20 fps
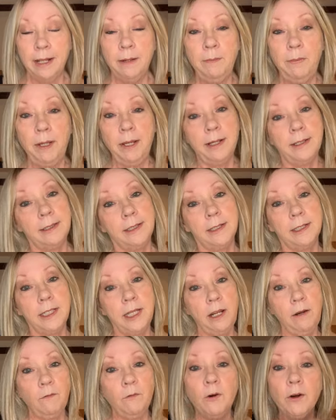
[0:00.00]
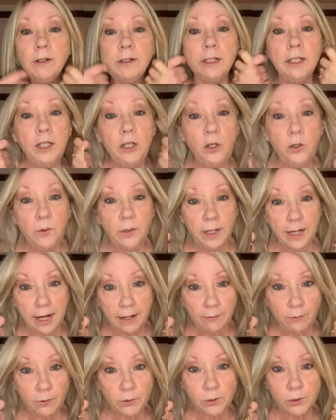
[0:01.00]
And because it's heat friendly, you can
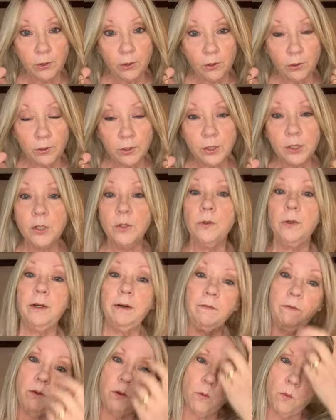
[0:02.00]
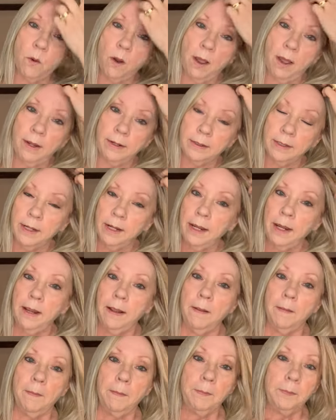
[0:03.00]
add those curls to it if you want.
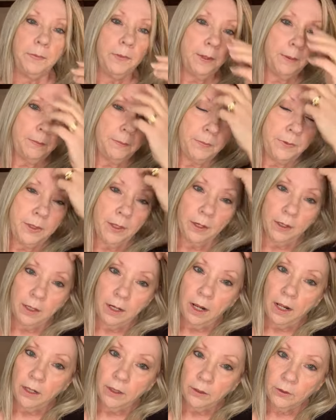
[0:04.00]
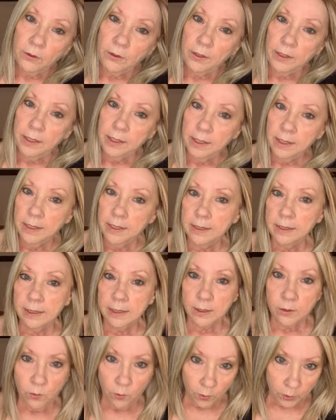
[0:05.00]
The, the color
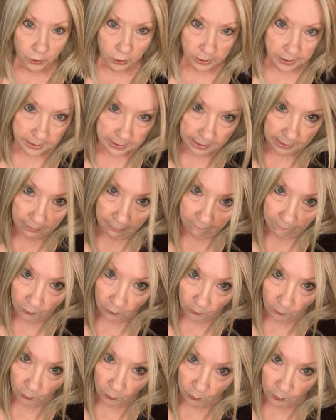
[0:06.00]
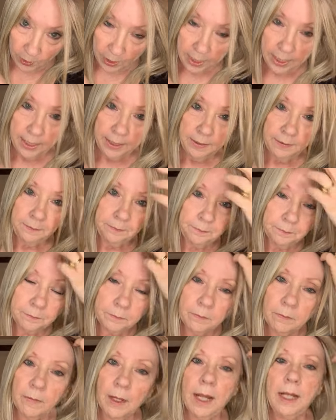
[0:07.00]
is gorgeous. I love the rooting.
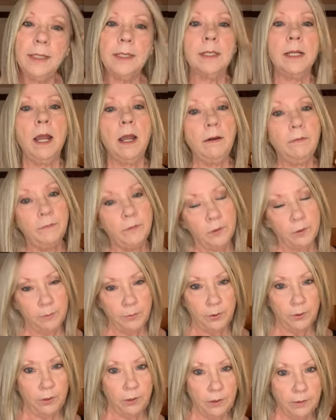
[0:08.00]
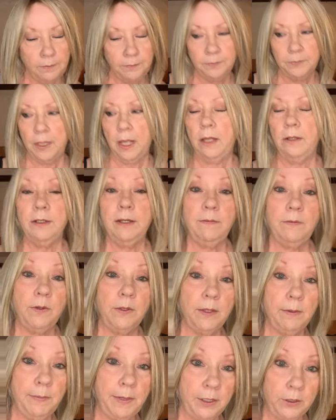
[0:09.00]
It's comfortable. I'll give
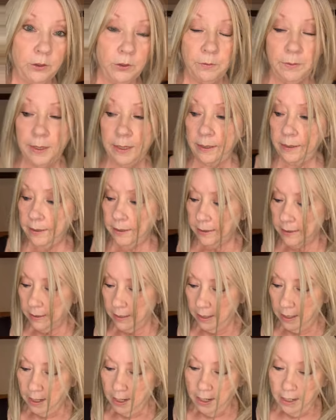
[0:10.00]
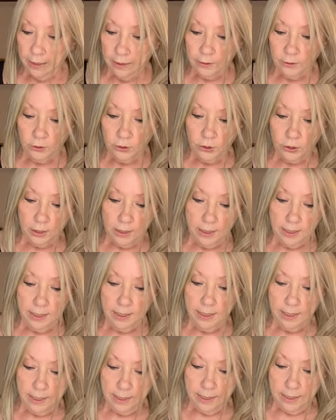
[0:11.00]
you the measurements.
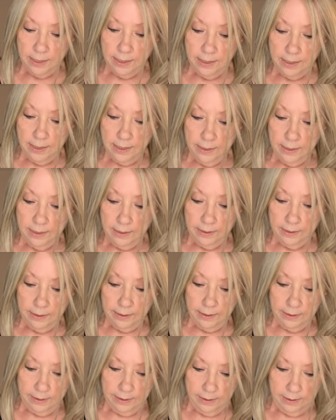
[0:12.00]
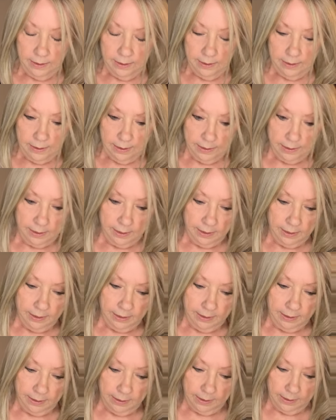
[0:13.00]
She is
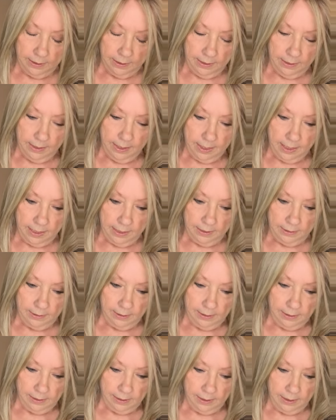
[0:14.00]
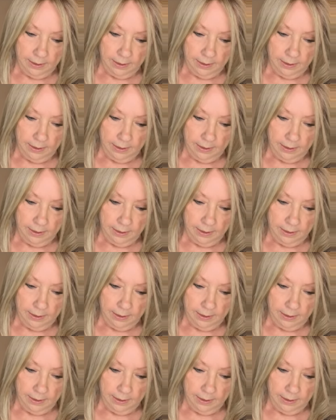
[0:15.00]
got